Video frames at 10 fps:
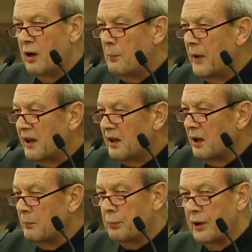a
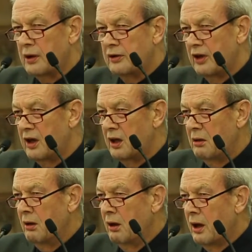Bethlen party,
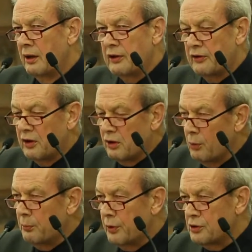and there's a
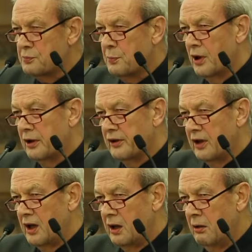Gumbush
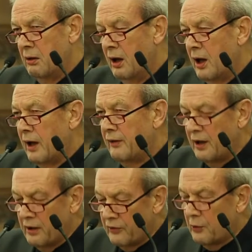party, and
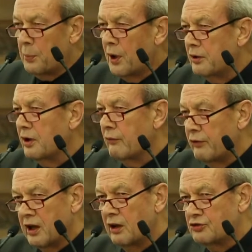then there's a party of
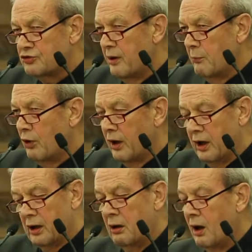the extreme right.
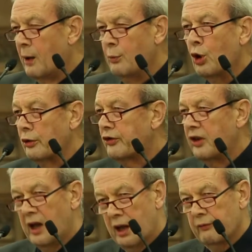I'm not
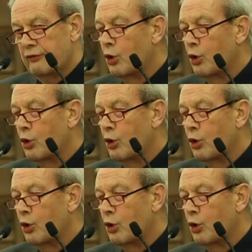saying, of